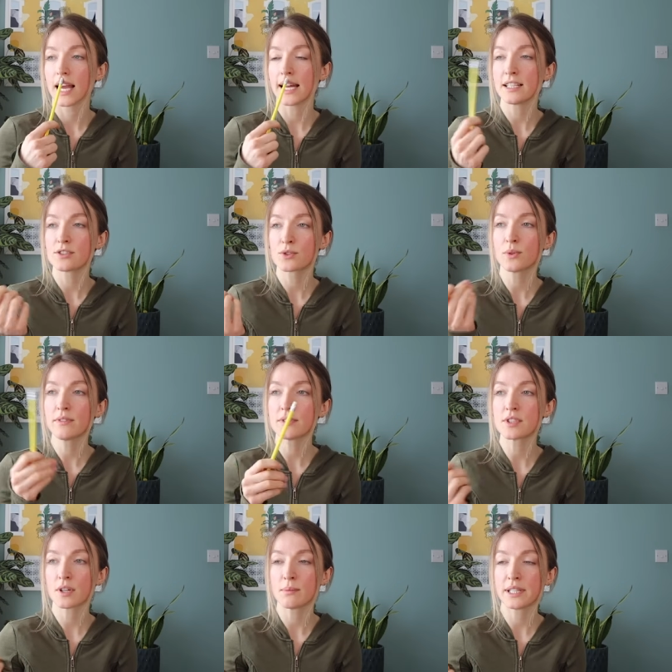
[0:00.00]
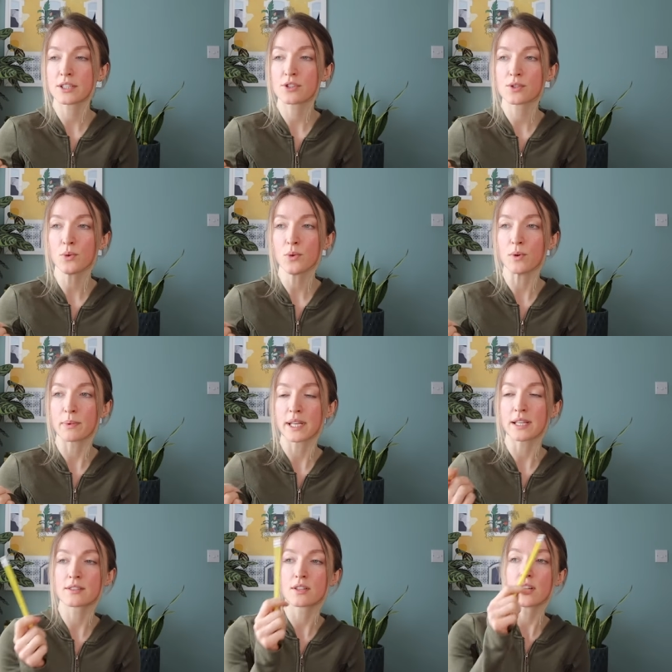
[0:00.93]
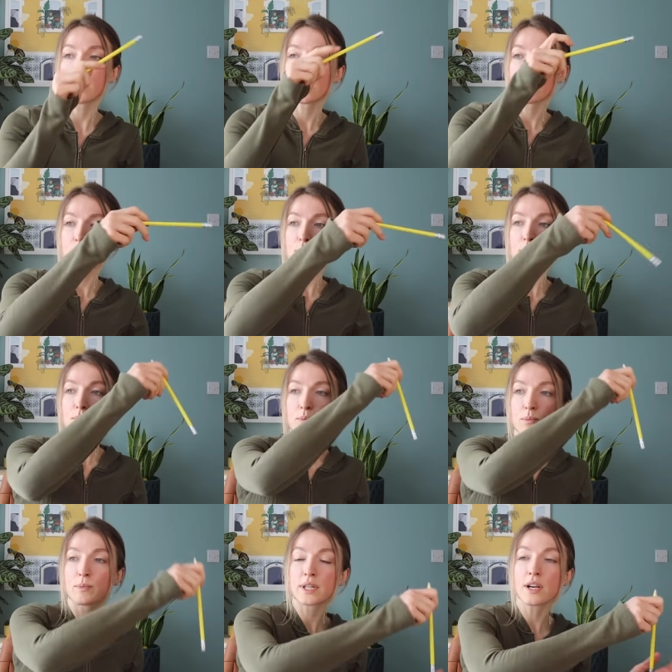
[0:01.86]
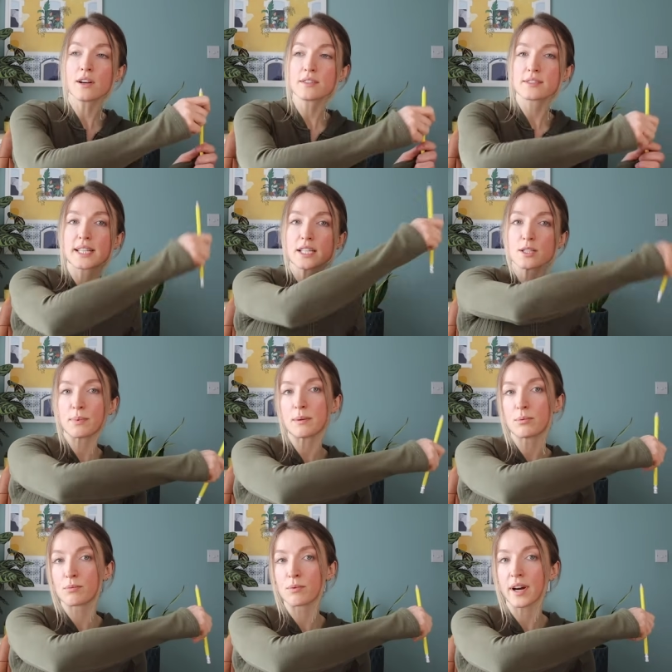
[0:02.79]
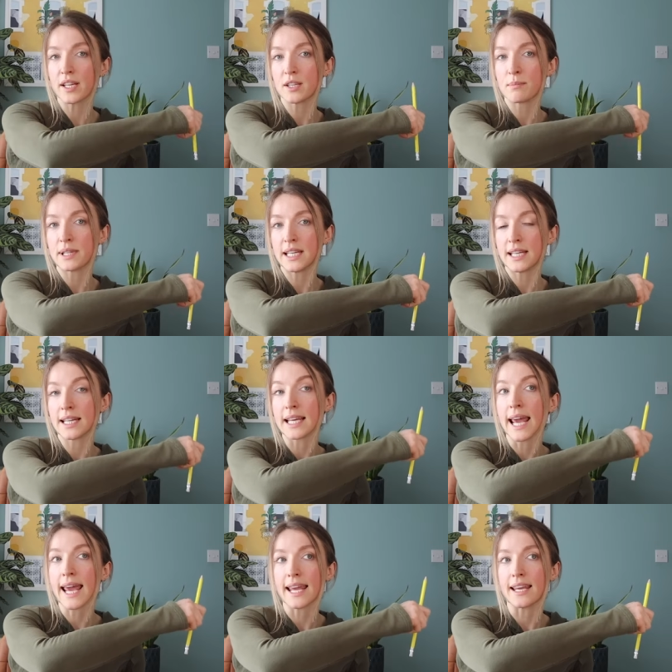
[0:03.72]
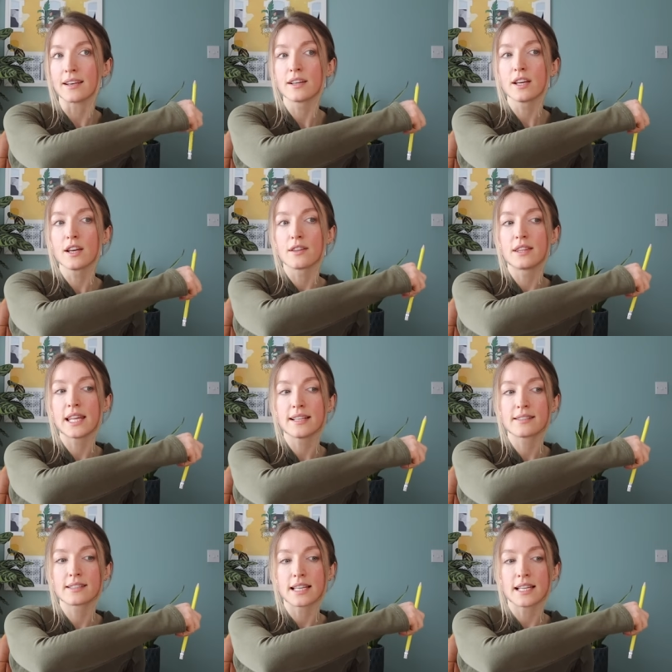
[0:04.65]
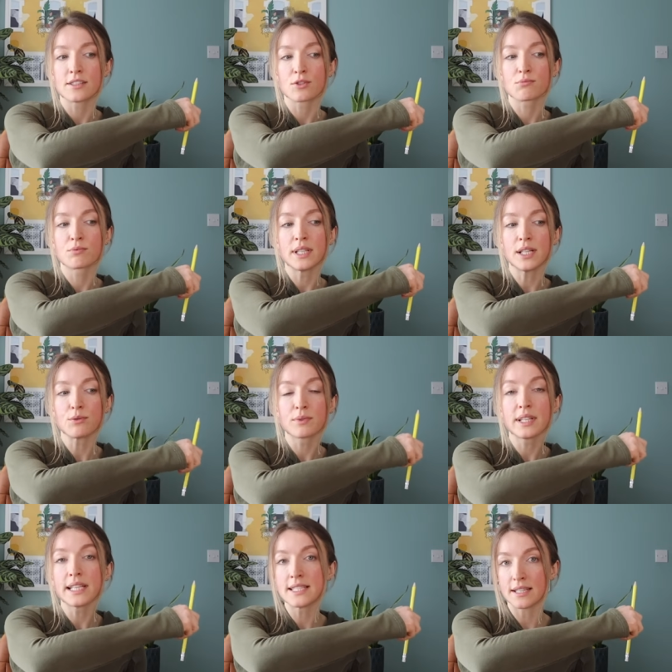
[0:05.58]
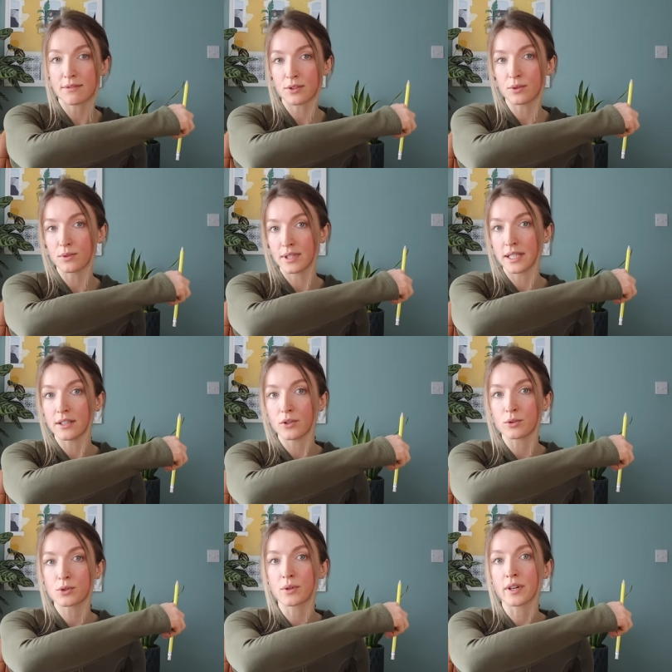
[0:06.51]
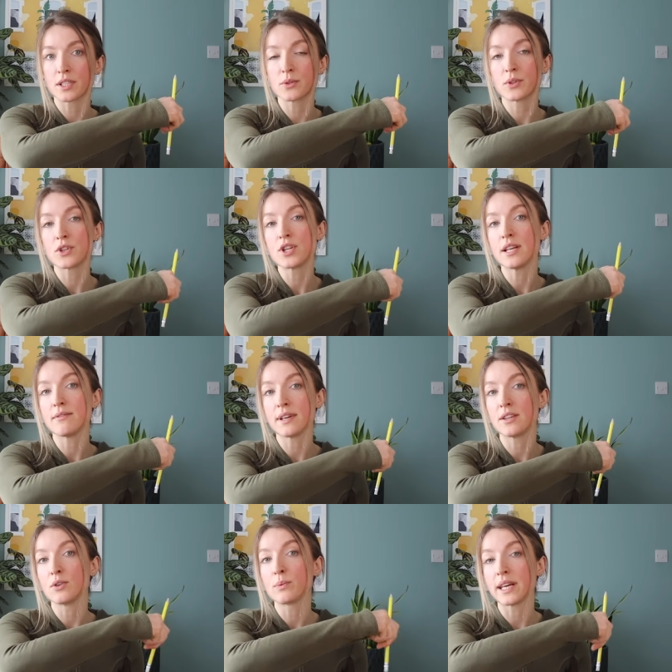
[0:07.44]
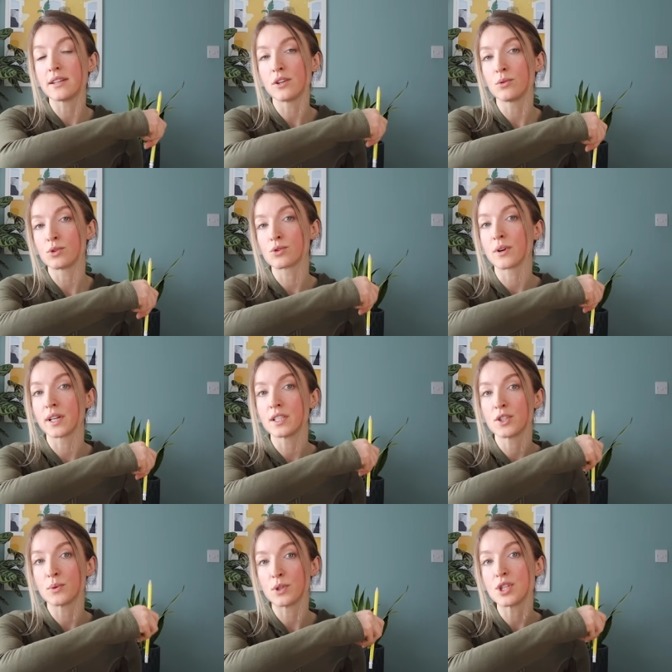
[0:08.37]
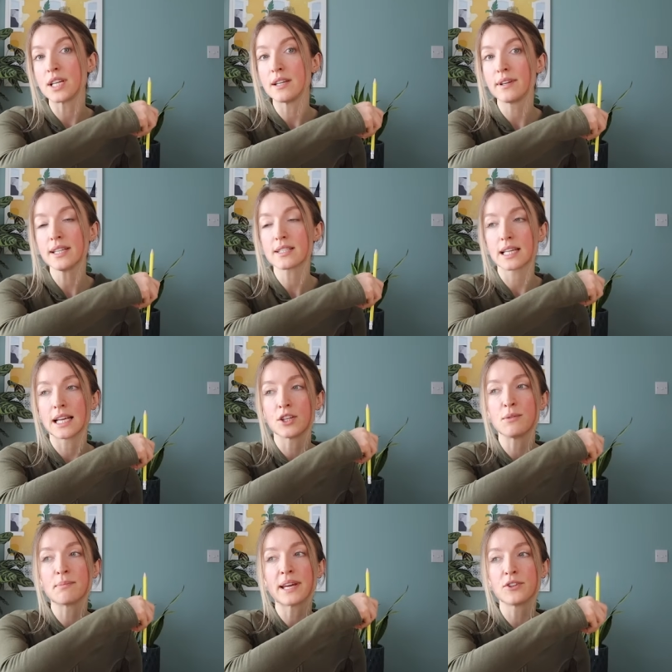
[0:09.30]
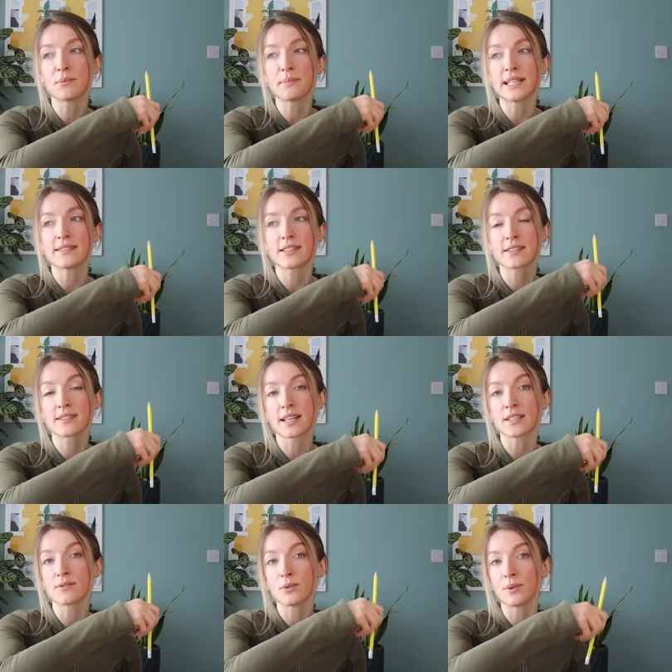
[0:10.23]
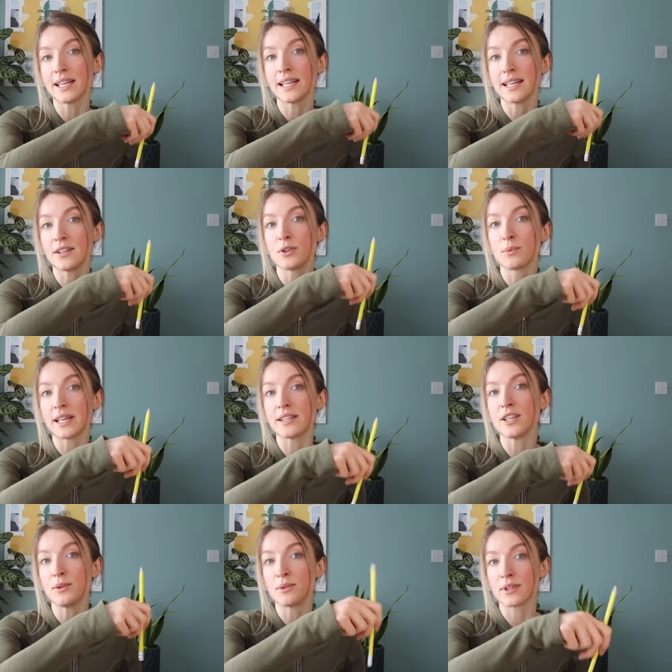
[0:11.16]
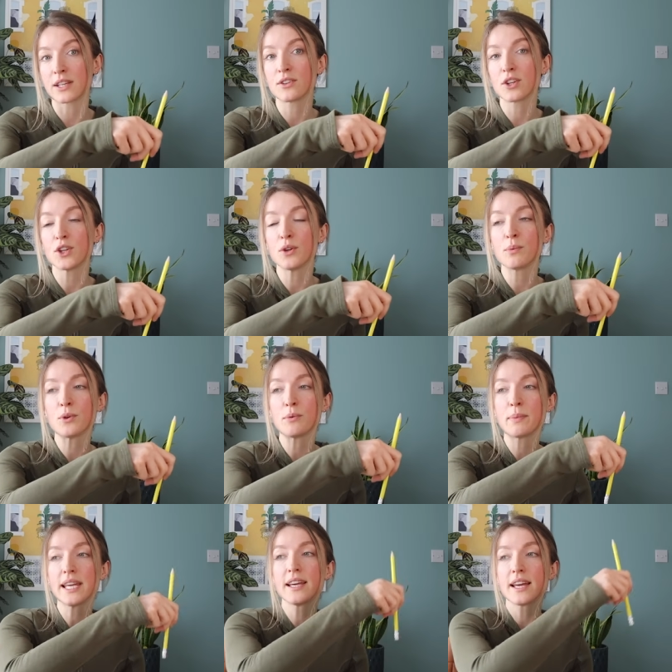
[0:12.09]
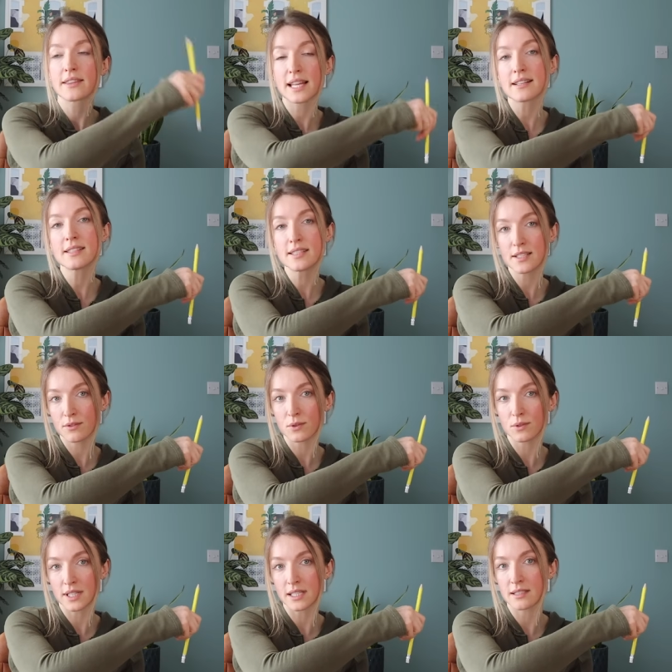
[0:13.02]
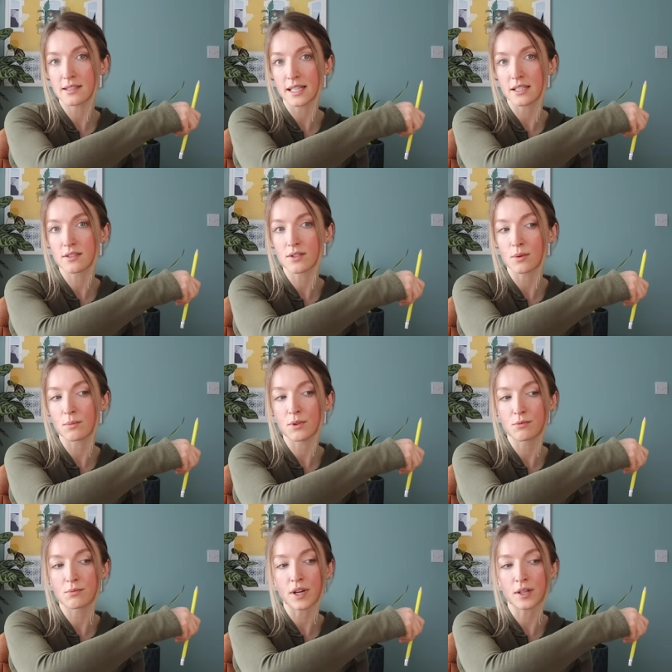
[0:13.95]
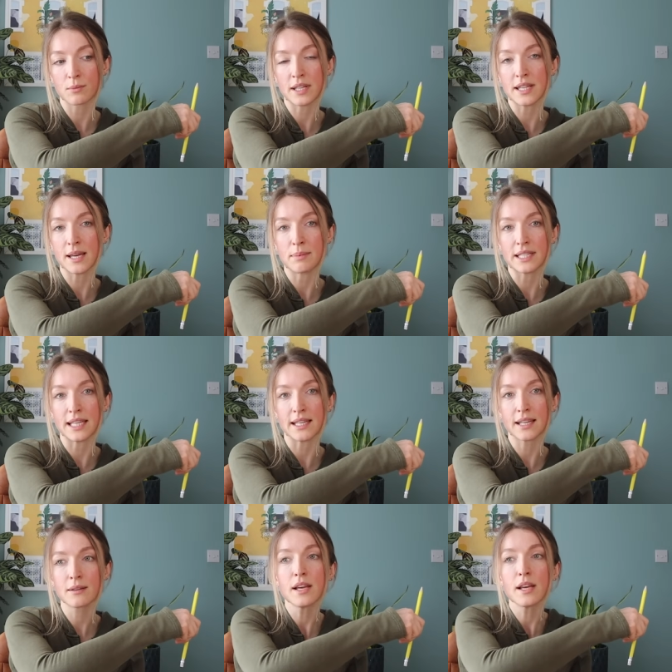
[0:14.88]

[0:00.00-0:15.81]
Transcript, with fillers: and it's sort of a double edged sword because we can't say to people right at the beginning, hey, this is a really, really difficult thing that you're trying to achieve in the way that you're trying to achieve it, and you may not be successful in it in the way that you think that you will be. That's a difficult thing to say to someone right when they're beginning